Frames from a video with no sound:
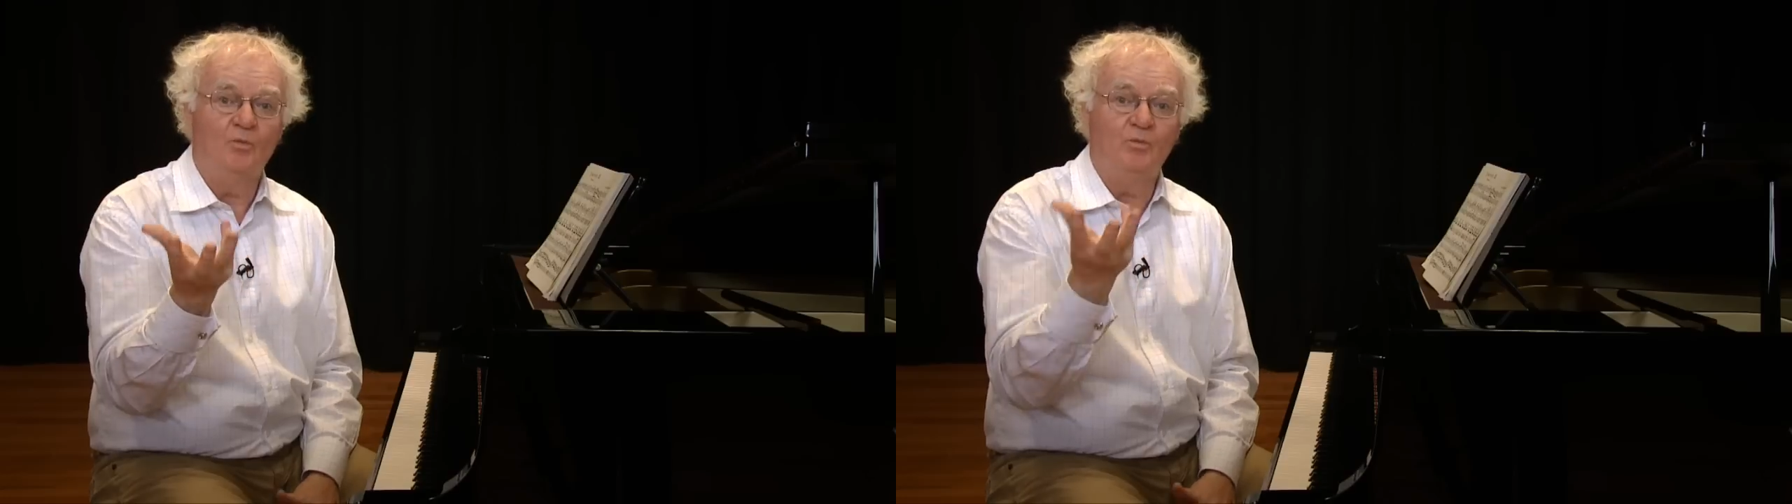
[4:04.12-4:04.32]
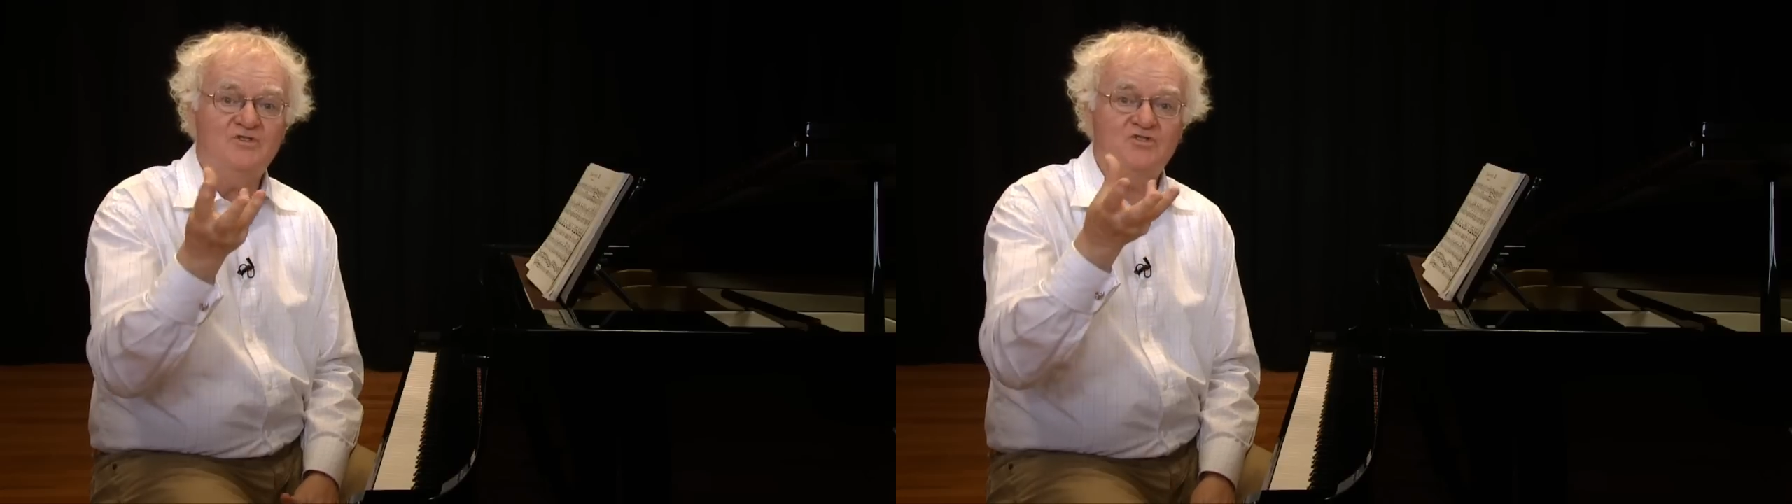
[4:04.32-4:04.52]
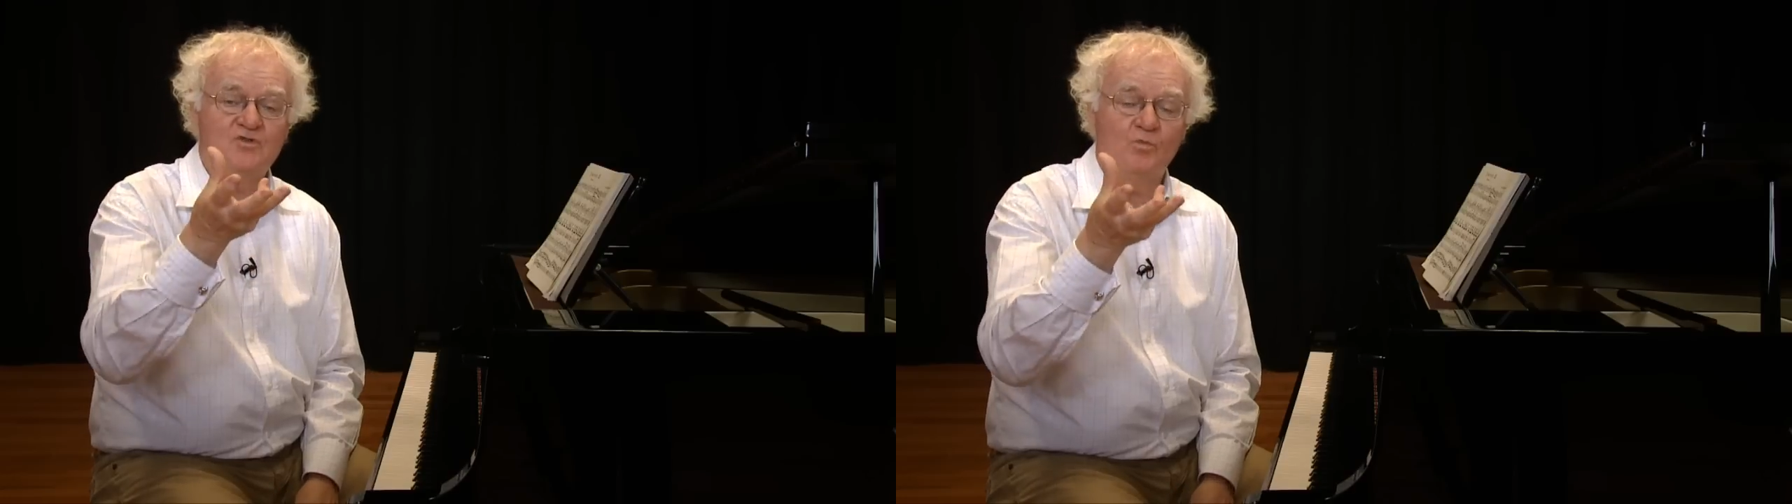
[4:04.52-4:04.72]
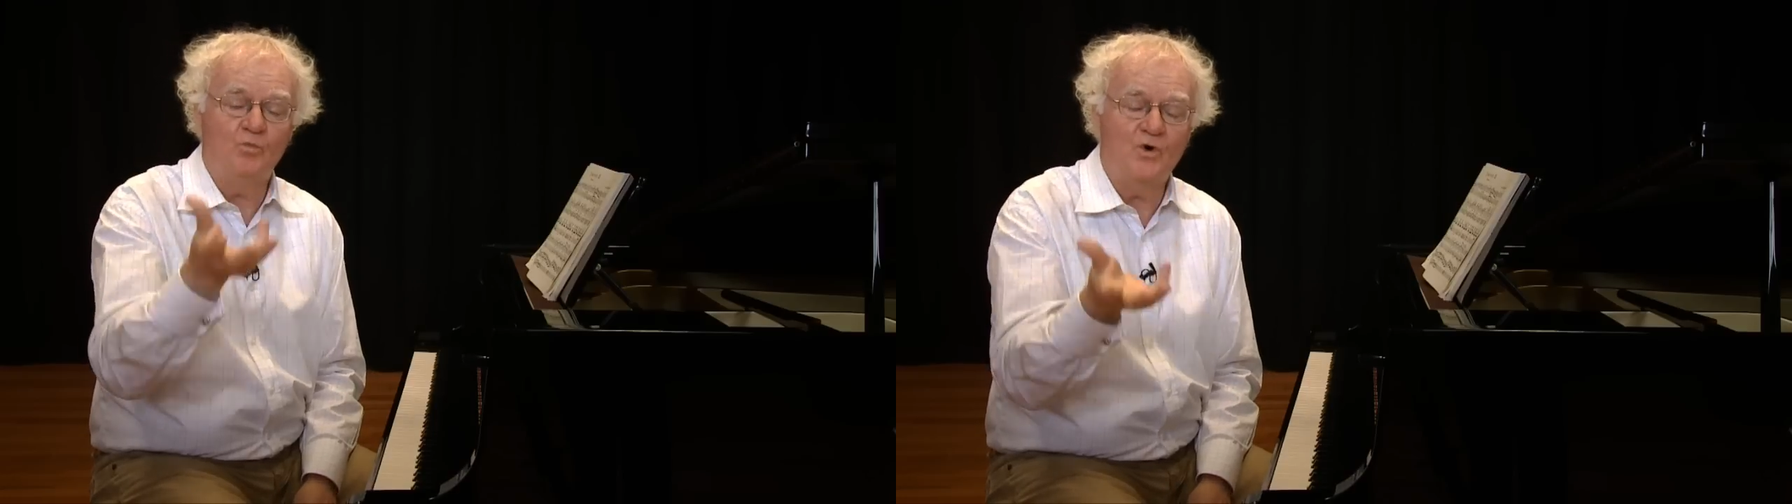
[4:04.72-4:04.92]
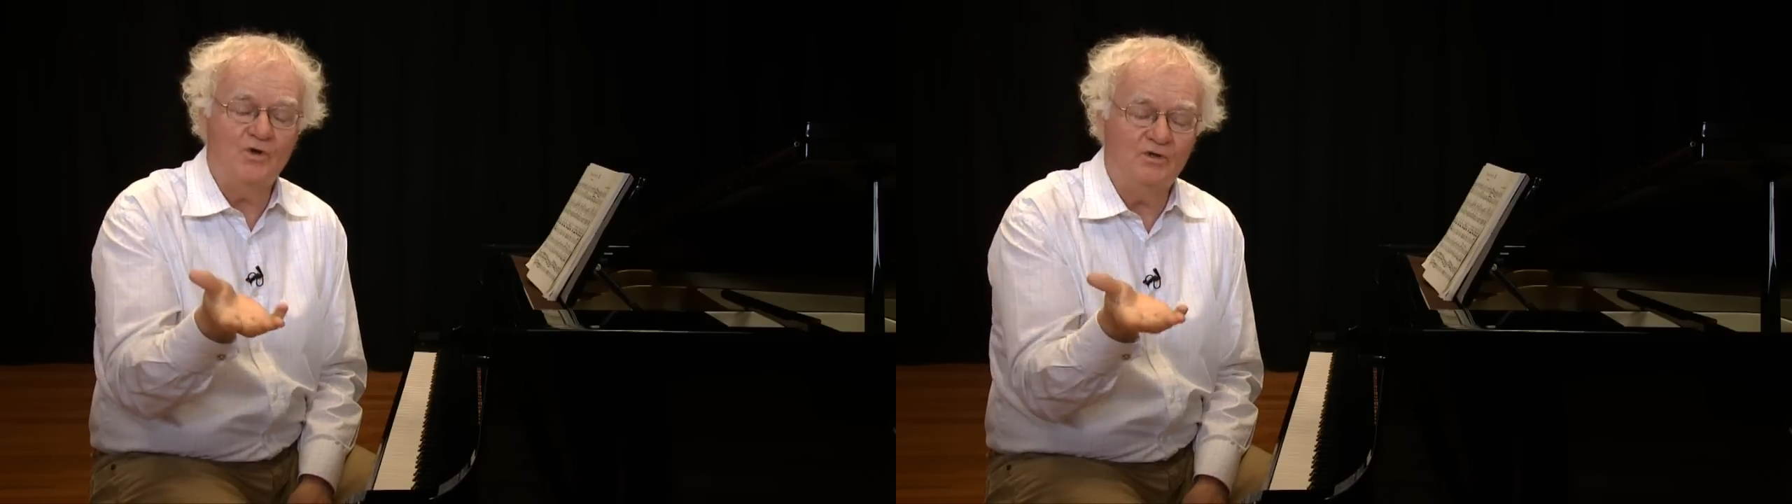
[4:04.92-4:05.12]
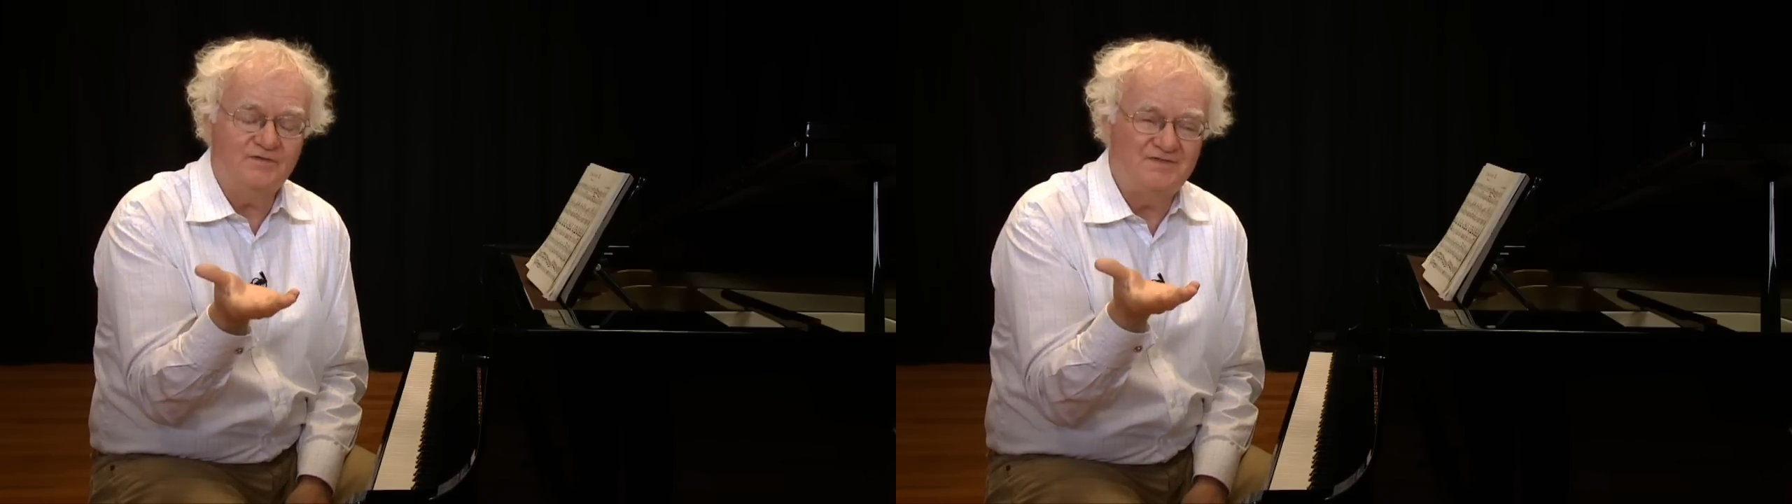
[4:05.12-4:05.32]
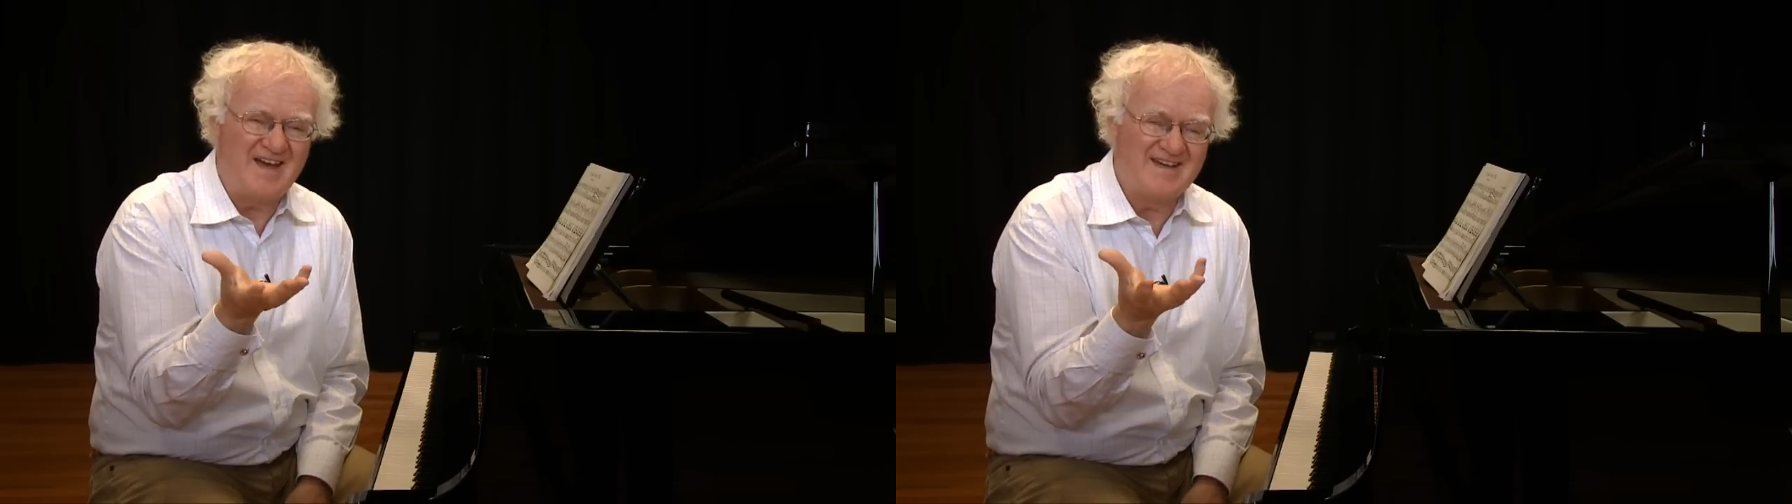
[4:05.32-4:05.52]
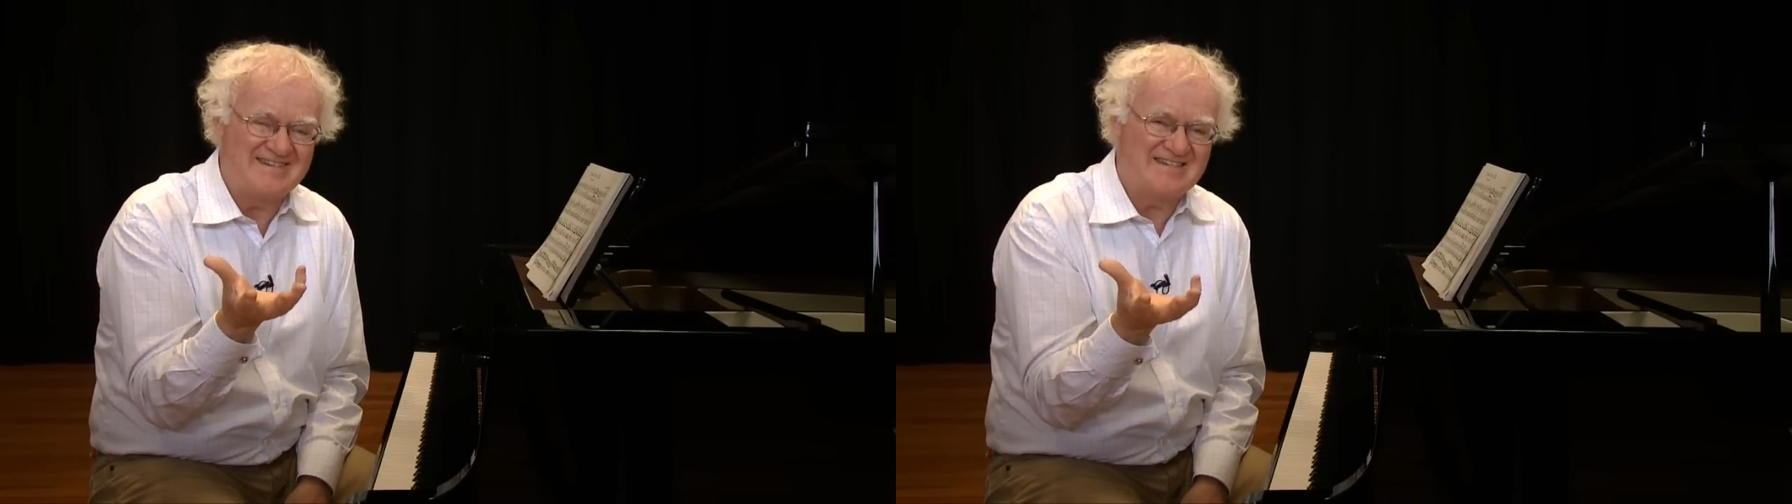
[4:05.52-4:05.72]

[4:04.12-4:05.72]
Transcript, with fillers: which the world found